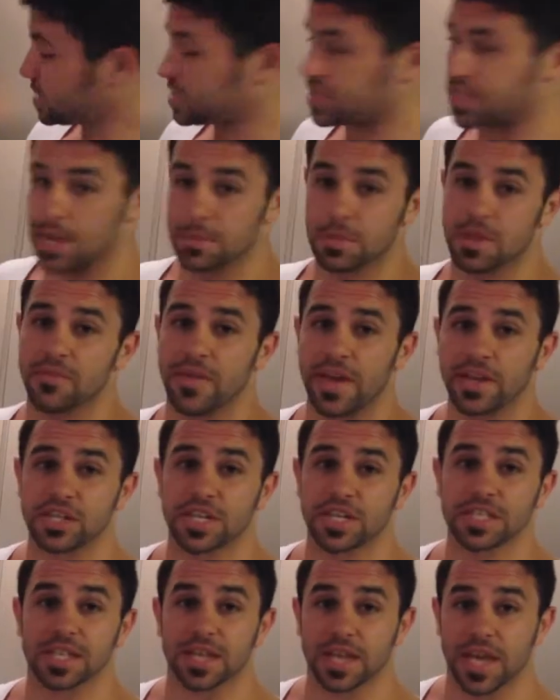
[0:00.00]
steam the
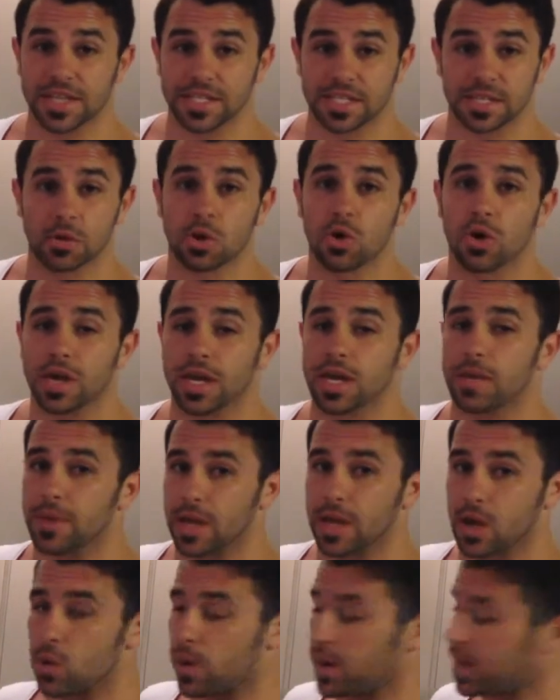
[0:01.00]
veggies and get them cooking a
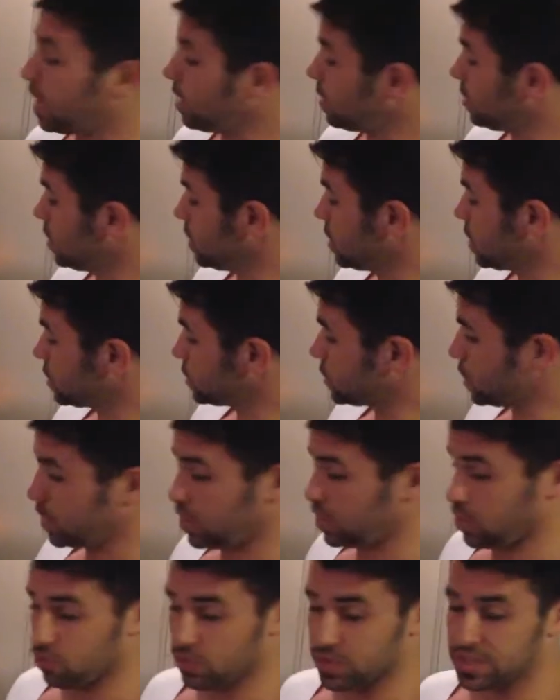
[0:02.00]
bit quicker so
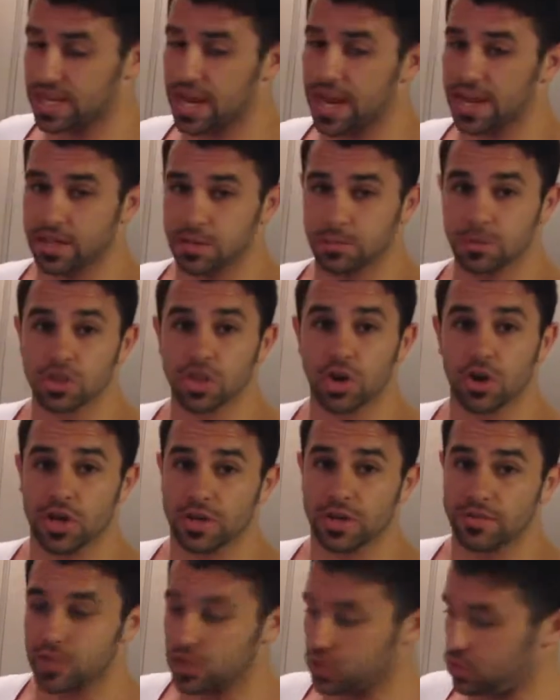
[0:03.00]
that you retain the majority of the